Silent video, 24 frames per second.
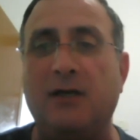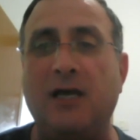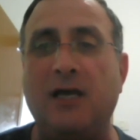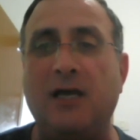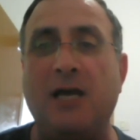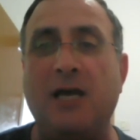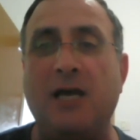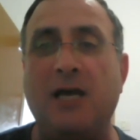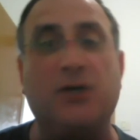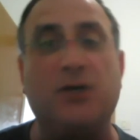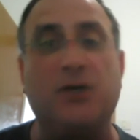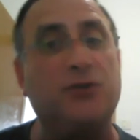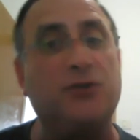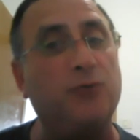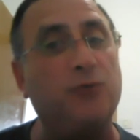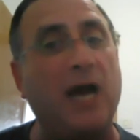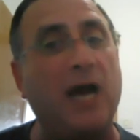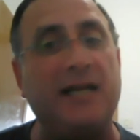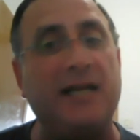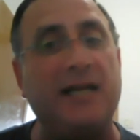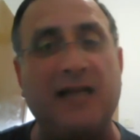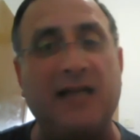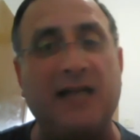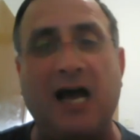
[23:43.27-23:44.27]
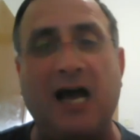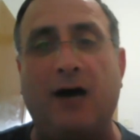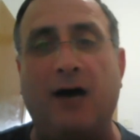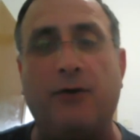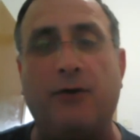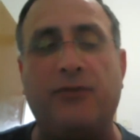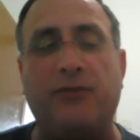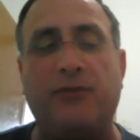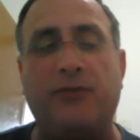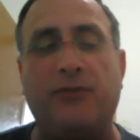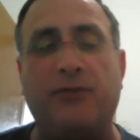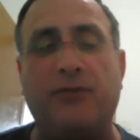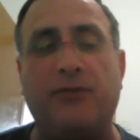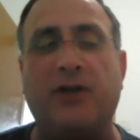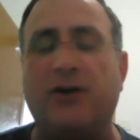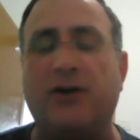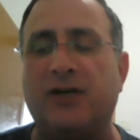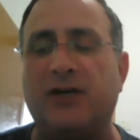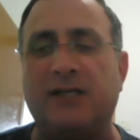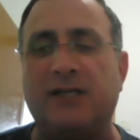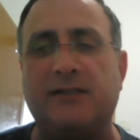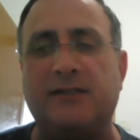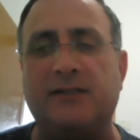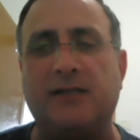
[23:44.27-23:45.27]
Because right now there is
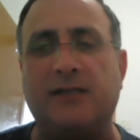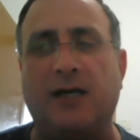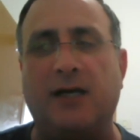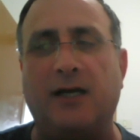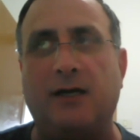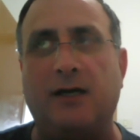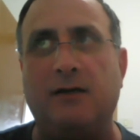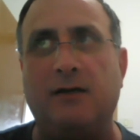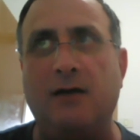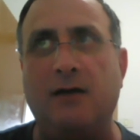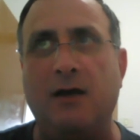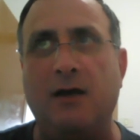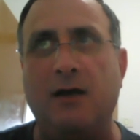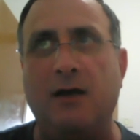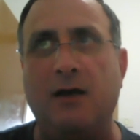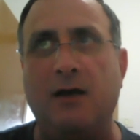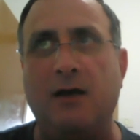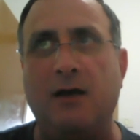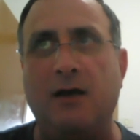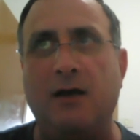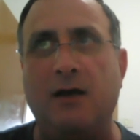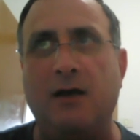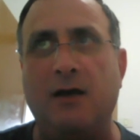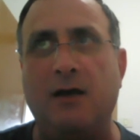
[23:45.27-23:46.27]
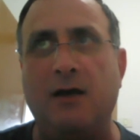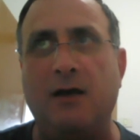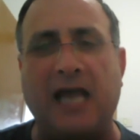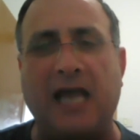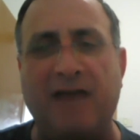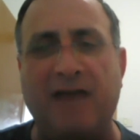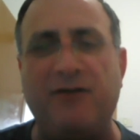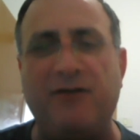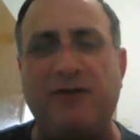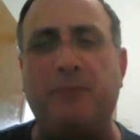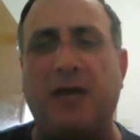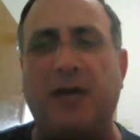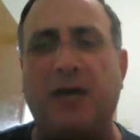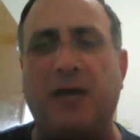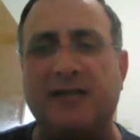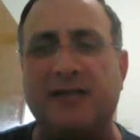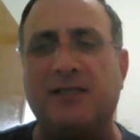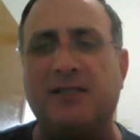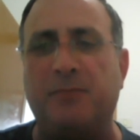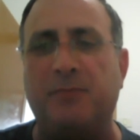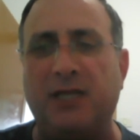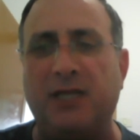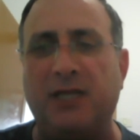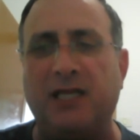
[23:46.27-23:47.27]
a heavy
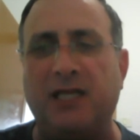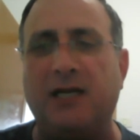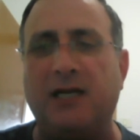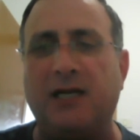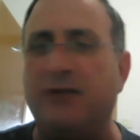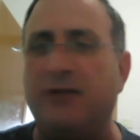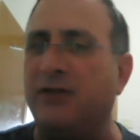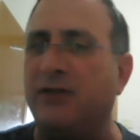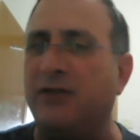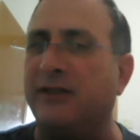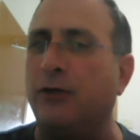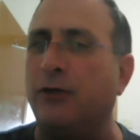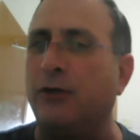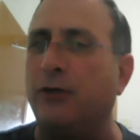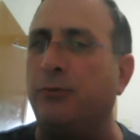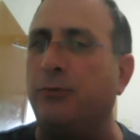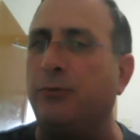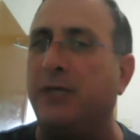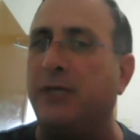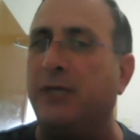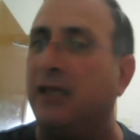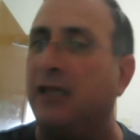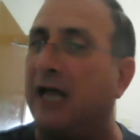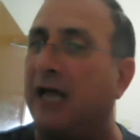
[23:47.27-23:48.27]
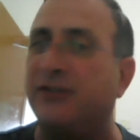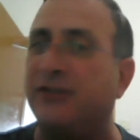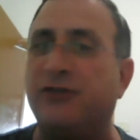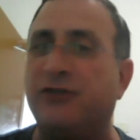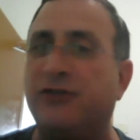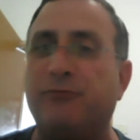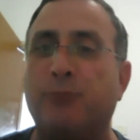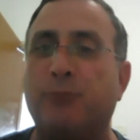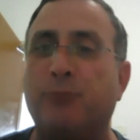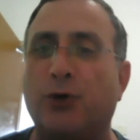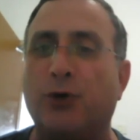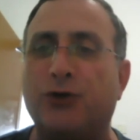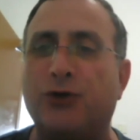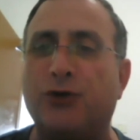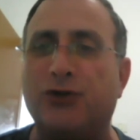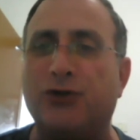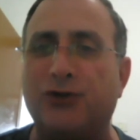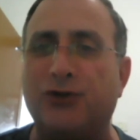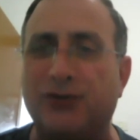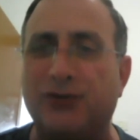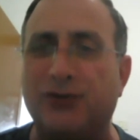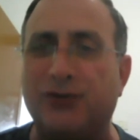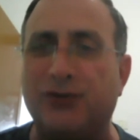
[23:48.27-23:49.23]
possibility that there will be lots of mergers